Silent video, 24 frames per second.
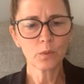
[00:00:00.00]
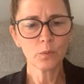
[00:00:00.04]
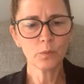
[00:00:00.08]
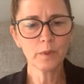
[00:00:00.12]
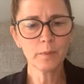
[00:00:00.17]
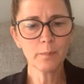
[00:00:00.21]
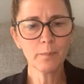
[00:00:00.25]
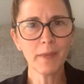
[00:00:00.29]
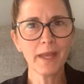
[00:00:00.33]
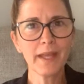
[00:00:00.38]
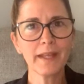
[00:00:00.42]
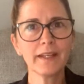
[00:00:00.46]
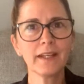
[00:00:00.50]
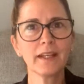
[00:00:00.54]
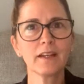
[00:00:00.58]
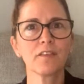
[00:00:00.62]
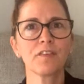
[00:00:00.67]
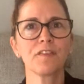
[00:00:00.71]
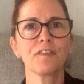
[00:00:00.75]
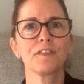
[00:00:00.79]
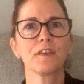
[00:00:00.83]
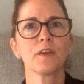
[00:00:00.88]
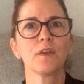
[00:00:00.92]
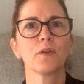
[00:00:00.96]

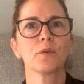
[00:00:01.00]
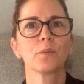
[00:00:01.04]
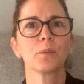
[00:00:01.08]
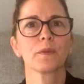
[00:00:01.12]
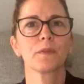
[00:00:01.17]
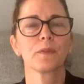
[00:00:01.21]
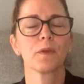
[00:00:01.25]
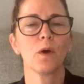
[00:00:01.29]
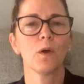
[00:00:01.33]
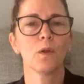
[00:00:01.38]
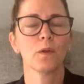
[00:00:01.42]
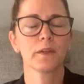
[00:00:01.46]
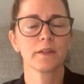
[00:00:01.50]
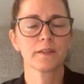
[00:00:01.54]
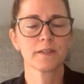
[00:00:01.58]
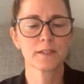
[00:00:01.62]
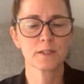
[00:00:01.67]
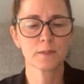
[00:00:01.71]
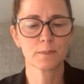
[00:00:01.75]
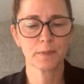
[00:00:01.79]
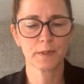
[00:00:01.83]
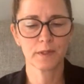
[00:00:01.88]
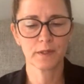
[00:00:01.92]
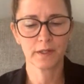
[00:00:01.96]
remaining filled with the Holy
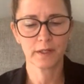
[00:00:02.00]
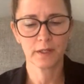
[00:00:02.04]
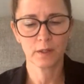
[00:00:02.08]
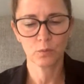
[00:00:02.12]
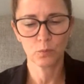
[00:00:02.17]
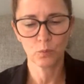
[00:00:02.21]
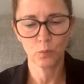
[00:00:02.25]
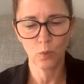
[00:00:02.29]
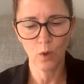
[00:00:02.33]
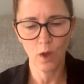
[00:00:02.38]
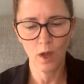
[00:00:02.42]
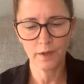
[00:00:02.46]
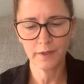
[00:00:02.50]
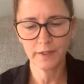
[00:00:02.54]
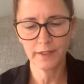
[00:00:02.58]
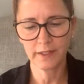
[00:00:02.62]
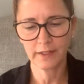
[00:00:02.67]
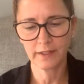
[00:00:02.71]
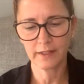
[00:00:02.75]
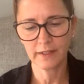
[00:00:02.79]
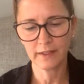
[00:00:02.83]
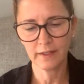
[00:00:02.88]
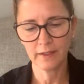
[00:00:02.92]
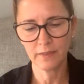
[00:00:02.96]
Spirit and
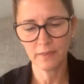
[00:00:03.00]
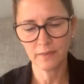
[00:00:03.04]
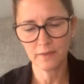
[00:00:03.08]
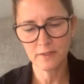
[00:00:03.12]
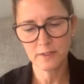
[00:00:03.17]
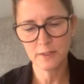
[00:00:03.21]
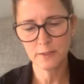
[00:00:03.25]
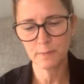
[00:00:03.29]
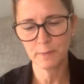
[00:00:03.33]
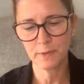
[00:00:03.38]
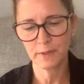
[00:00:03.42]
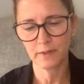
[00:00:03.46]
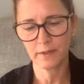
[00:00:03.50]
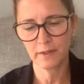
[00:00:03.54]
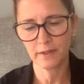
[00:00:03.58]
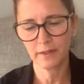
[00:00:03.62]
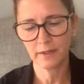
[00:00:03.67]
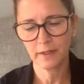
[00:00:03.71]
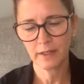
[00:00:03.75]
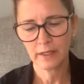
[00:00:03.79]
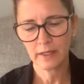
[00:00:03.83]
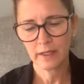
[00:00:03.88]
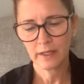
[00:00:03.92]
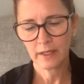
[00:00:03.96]
walking in the
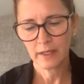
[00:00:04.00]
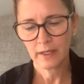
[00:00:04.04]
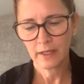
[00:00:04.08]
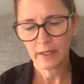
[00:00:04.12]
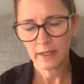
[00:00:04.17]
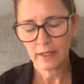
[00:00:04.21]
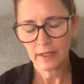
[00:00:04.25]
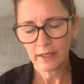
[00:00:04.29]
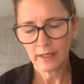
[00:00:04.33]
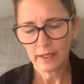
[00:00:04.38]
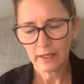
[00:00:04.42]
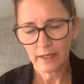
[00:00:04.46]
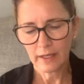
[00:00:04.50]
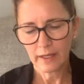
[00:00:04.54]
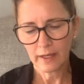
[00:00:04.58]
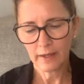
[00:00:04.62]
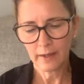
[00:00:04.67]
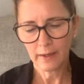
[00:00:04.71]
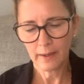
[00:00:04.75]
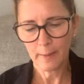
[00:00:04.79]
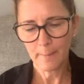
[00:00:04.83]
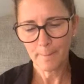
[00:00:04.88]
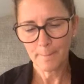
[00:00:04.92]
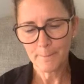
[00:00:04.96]
Spirit
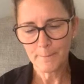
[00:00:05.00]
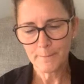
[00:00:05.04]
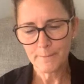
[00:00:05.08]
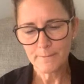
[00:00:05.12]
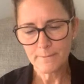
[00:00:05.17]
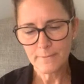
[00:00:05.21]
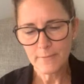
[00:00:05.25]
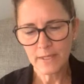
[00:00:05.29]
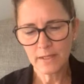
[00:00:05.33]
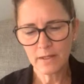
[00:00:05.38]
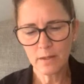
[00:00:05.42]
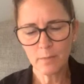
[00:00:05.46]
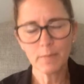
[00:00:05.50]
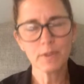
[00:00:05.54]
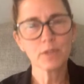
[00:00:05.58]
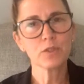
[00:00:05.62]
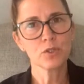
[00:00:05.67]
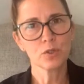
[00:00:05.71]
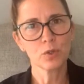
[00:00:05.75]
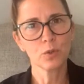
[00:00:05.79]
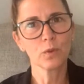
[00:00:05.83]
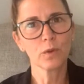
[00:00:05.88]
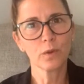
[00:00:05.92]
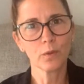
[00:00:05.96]
um, in a
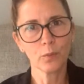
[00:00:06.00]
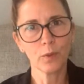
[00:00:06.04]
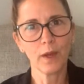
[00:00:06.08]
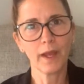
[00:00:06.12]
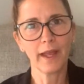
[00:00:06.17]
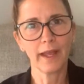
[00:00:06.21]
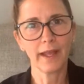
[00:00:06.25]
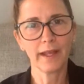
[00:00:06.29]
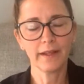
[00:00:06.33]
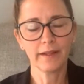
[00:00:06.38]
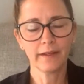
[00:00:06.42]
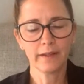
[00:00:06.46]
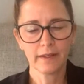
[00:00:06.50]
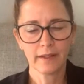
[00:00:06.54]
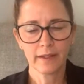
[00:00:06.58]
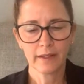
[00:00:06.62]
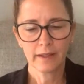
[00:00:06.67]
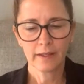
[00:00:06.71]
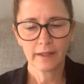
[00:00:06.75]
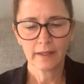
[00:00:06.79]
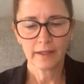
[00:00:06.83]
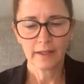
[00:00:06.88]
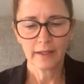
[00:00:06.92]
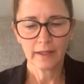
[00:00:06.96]
mature way.
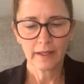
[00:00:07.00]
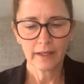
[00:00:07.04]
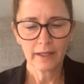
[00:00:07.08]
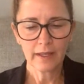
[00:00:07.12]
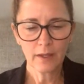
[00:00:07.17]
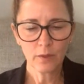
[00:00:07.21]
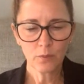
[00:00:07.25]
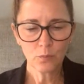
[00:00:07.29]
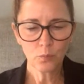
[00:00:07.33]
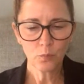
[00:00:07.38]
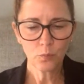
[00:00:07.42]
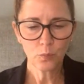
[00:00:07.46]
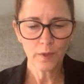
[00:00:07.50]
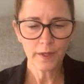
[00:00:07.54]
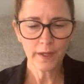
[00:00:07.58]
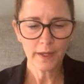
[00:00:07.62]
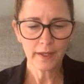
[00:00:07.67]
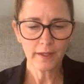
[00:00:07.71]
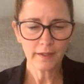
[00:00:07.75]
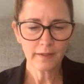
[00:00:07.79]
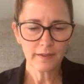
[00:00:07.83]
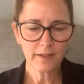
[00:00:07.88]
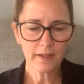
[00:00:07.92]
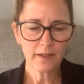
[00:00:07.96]
And,
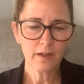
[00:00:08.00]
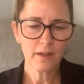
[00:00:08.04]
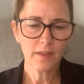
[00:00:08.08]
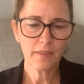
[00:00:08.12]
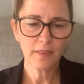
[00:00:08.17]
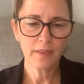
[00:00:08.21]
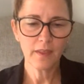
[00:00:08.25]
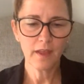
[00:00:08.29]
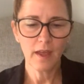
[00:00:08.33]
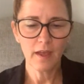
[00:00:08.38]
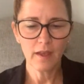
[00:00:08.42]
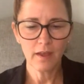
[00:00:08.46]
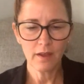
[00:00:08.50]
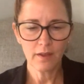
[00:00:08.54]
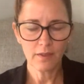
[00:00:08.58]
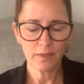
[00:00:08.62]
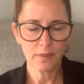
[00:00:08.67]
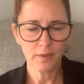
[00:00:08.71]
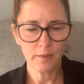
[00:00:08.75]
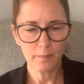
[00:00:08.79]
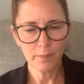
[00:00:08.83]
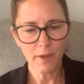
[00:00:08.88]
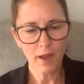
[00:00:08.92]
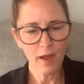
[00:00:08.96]
and then on the
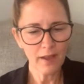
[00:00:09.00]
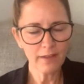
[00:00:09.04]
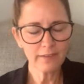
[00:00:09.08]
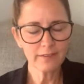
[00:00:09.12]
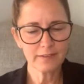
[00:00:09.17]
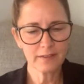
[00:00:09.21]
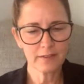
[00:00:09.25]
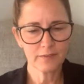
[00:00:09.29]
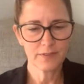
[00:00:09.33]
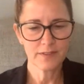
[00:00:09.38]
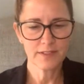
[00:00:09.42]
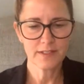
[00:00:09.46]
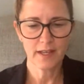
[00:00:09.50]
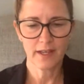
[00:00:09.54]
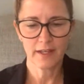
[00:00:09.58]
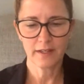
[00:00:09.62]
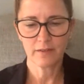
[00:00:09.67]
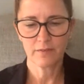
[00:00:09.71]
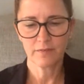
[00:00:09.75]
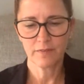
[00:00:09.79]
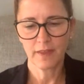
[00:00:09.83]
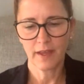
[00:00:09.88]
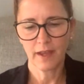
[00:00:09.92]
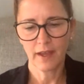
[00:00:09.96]
on the positive
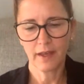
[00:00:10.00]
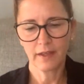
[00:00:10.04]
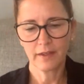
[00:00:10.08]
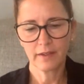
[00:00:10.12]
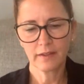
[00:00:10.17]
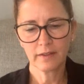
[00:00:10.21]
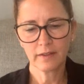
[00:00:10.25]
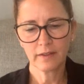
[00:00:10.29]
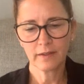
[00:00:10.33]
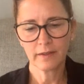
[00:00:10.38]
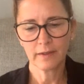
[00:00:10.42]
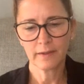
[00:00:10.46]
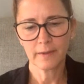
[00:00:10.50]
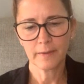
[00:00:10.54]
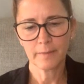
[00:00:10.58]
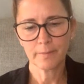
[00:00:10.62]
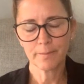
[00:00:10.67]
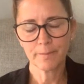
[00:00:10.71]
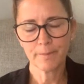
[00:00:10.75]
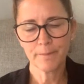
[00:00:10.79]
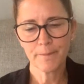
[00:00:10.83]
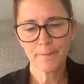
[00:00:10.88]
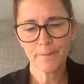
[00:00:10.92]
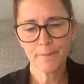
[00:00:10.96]
side of that,
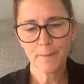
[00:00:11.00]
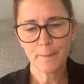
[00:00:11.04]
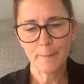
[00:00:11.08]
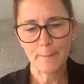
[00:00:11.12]
um,